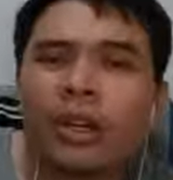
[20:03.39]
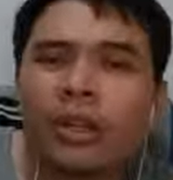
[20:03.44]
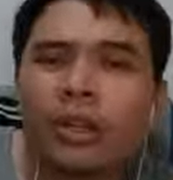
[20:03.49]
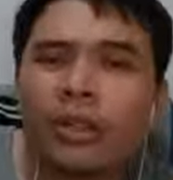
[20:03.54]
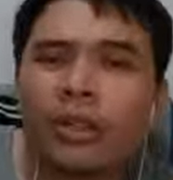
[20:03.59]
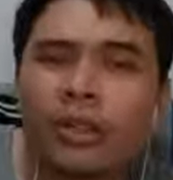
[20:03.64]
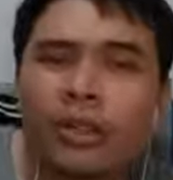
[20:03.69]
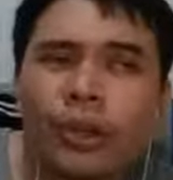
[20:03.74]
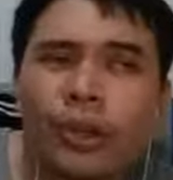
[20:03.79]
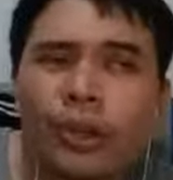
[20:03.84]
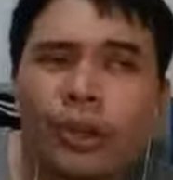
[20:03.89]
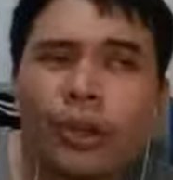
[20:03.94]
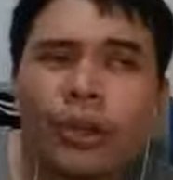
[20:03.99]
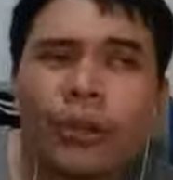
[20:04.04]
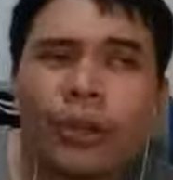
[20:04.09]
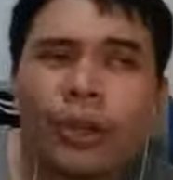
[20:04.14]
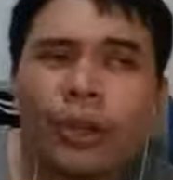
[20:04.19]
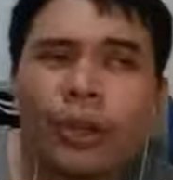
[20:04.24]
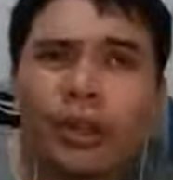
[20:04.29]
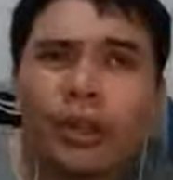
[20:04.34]
So
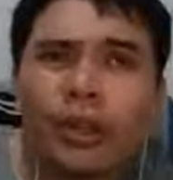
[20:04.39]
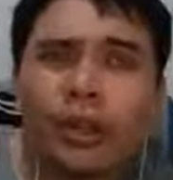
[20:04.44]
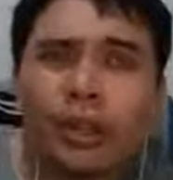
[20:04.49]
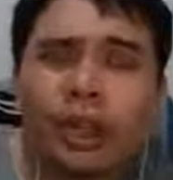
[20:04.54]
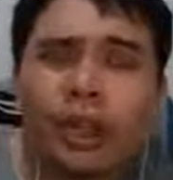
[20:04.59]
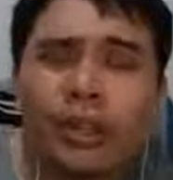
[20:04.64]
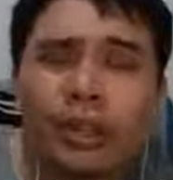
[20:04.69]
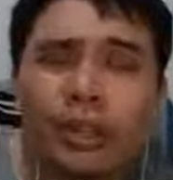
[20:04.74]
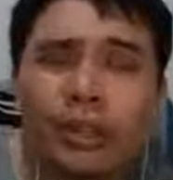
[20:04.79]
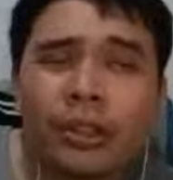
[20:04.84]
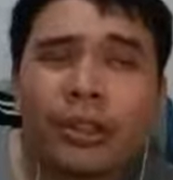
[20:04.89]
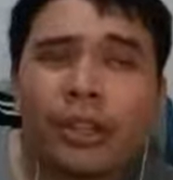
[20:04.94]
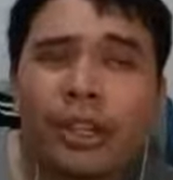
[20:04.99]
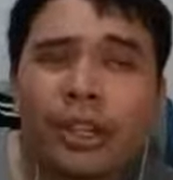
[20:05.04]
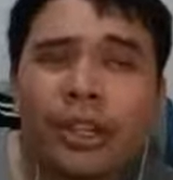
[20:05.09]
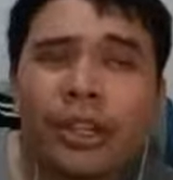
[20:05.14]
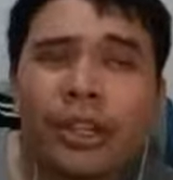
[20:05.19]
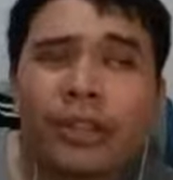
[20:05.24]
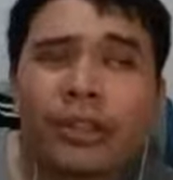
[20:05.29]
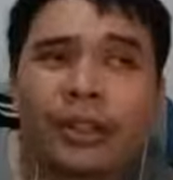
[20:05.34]
in a call
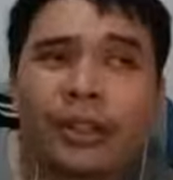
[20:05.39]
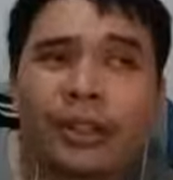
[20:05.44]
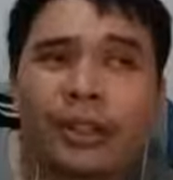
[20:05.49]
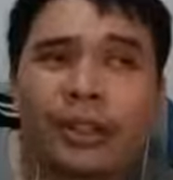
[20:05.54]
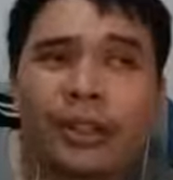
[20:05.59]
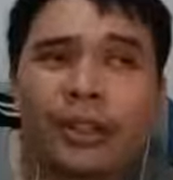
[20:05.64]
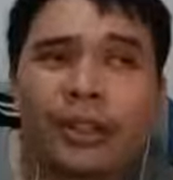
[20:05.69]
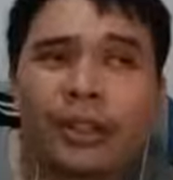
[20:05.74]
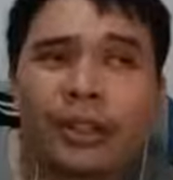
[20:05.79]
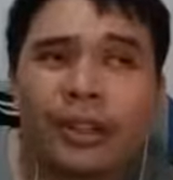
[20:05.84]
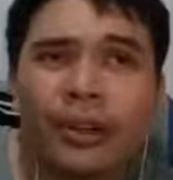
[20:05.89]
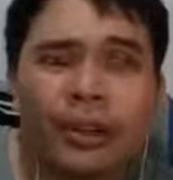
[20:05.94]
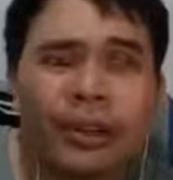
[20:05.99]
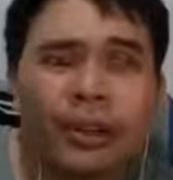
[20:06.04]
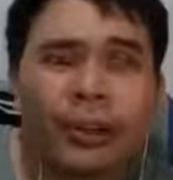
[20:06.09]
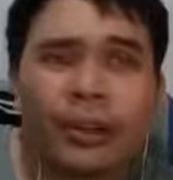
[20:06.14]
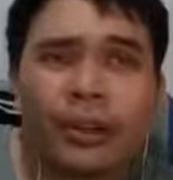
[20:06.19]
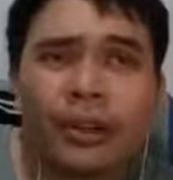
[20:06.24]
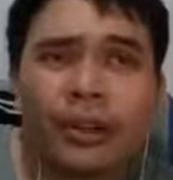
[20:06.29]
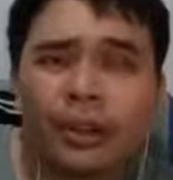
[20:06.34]
center,
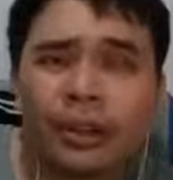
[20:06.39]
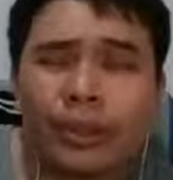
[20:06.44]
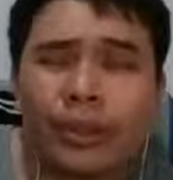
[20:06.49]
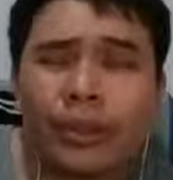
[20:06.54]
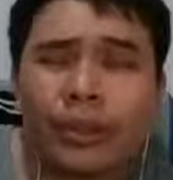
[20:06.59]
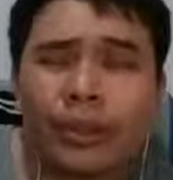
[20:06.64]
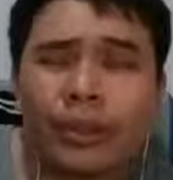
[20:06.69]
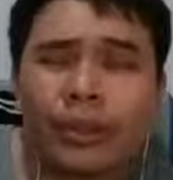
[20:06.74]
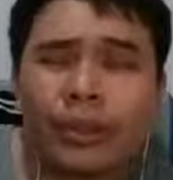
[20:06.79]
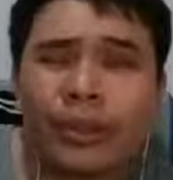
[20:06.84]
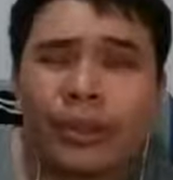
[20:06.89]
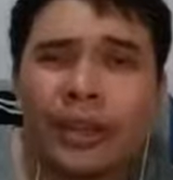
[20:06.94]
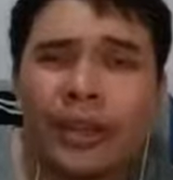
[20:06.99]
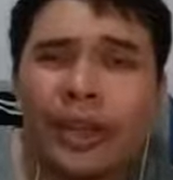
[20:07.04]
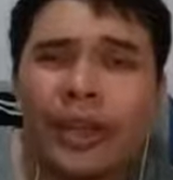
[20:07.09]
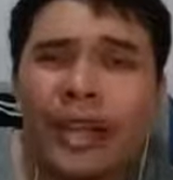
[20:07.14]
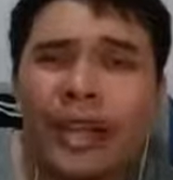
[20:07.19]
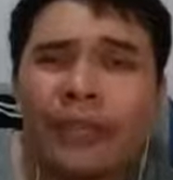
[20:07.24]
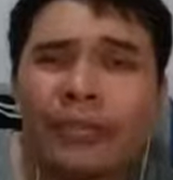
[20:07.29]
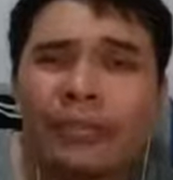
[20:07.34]
we
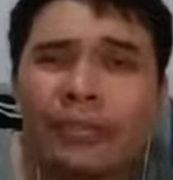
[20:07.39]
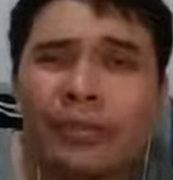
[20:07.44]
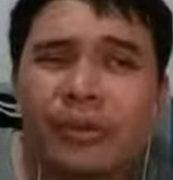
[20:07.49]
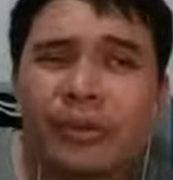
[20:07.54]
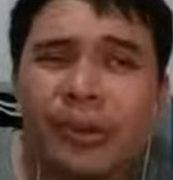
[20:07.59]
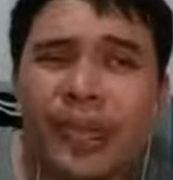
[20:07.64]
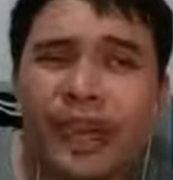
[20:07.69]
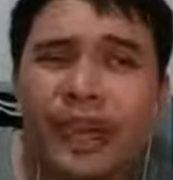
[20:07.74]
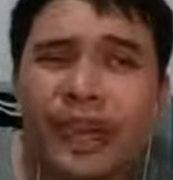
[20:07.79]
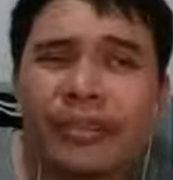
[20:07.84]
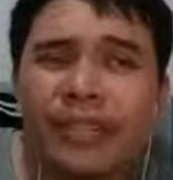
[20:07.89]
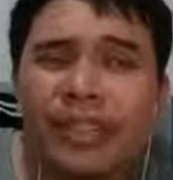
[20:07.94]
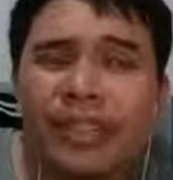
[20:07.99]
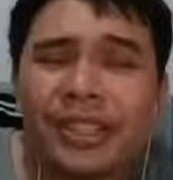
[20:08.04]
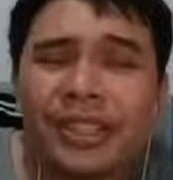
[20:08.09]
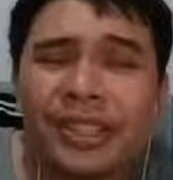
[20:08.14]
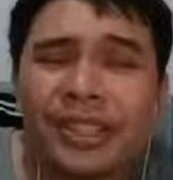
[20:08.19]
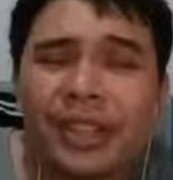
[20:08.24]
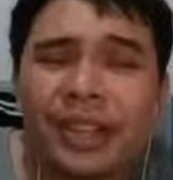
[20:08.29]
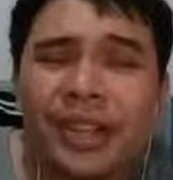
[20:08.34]
have
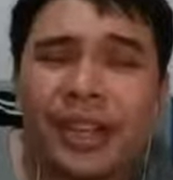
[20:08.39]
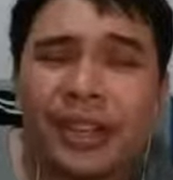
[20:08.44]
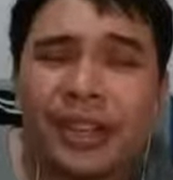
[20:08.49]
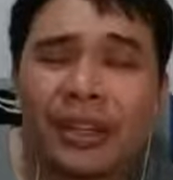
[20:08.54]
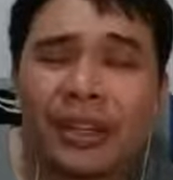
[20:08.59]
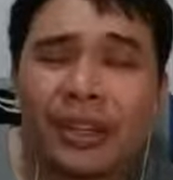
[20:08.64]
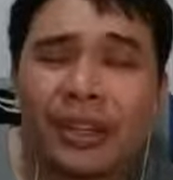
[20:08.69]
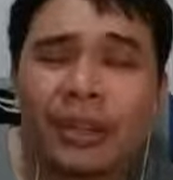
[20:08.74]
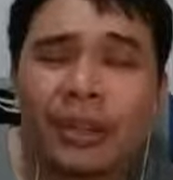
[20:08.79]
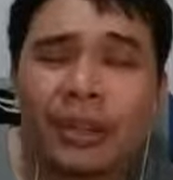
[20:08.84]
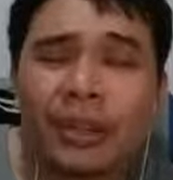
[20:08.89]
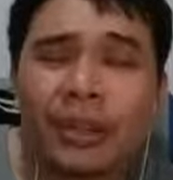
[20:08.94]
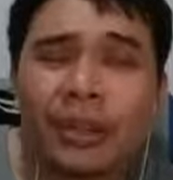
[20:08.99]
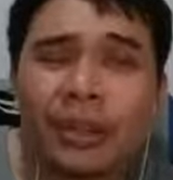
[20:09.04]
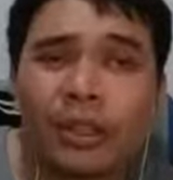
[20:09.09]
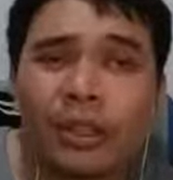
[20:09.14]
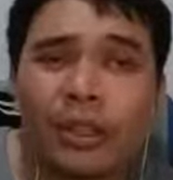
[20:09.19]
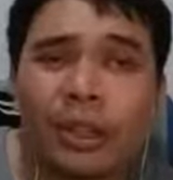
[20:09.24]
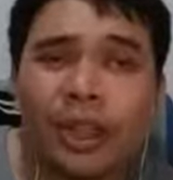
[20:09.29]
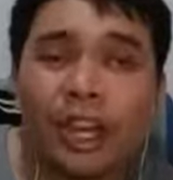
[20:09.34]
this thing
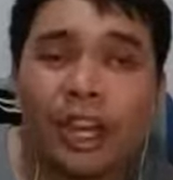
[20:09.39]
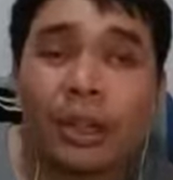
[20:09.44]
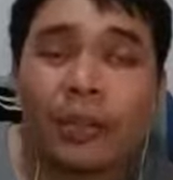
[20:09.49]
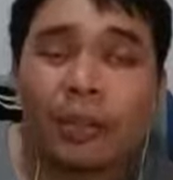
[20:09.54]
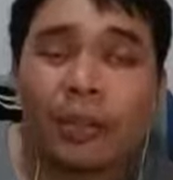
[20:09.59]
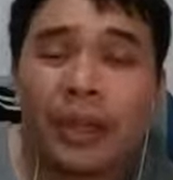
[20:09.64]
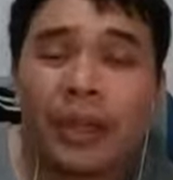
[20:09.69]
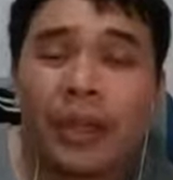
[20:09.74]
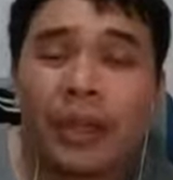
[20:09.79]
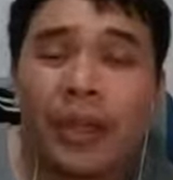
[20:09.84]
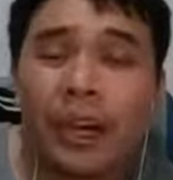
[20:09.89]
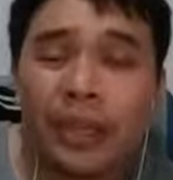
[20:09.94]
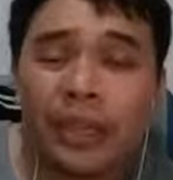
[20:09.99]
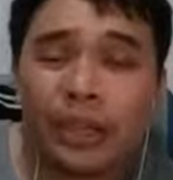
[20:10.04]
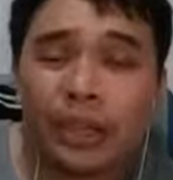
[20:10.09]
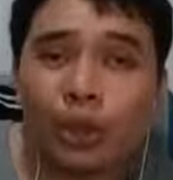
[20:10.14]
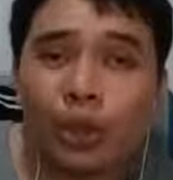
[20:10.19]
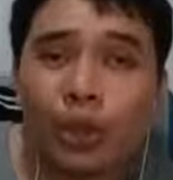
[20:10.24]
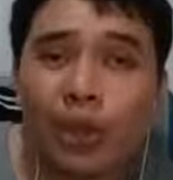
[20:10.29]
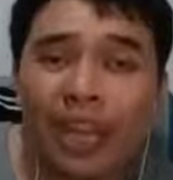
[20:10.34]
called
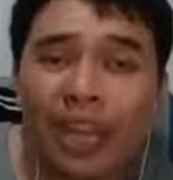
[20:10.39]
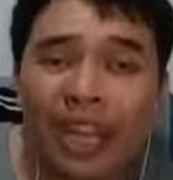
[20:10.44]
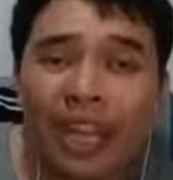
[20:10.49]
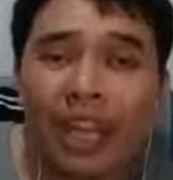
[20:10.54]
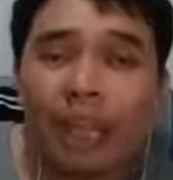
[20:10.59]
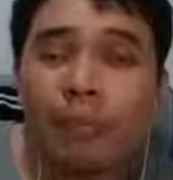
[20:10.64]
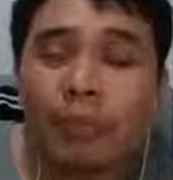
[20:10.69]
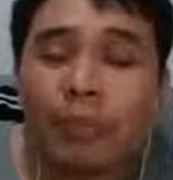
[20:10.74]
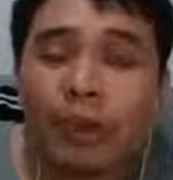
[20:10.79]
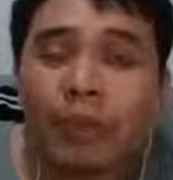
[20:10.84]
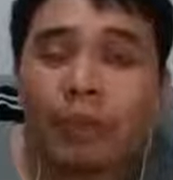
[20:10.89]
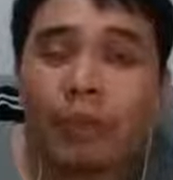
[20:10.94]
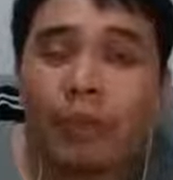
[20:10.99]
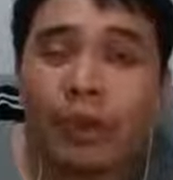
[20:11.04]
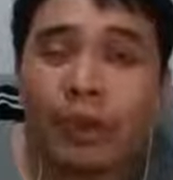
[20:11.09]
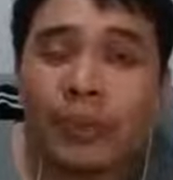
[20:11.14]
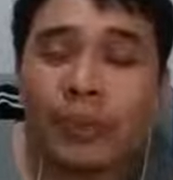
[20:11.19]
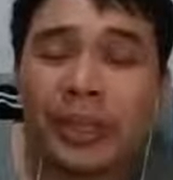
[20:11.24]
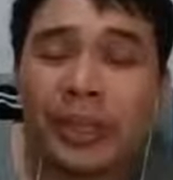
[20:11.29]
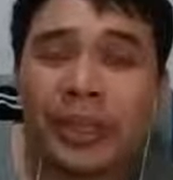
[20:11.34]
KPIs, or key
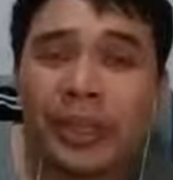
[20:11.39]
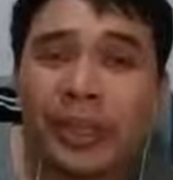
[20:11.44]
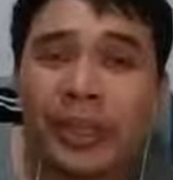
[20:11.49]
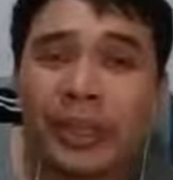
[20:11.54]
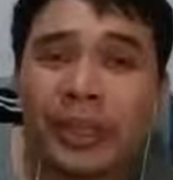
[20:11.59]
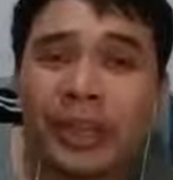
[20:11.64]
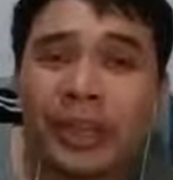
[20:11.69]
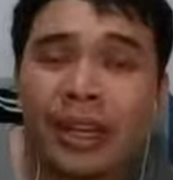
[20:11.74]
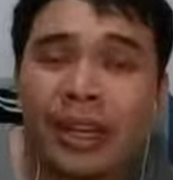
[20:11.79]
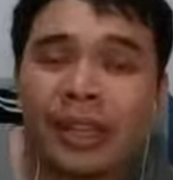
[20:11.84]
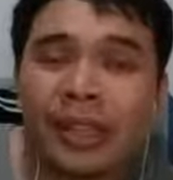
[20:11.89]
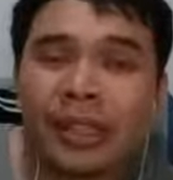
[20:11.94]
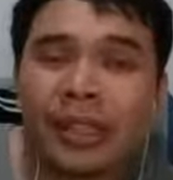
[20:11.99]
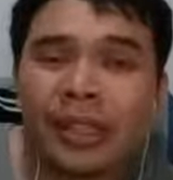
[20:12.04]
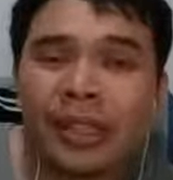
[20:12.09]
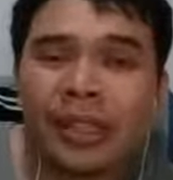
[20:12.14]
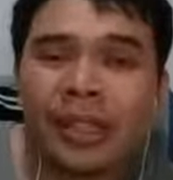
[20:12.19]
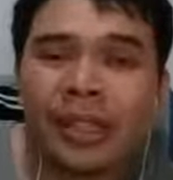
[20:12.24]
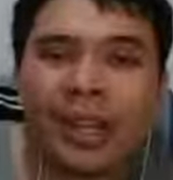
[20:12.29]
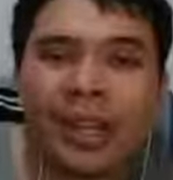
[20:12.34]
performance
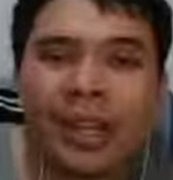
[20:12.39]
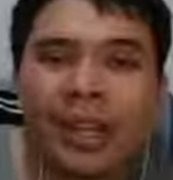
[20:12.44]
indicators.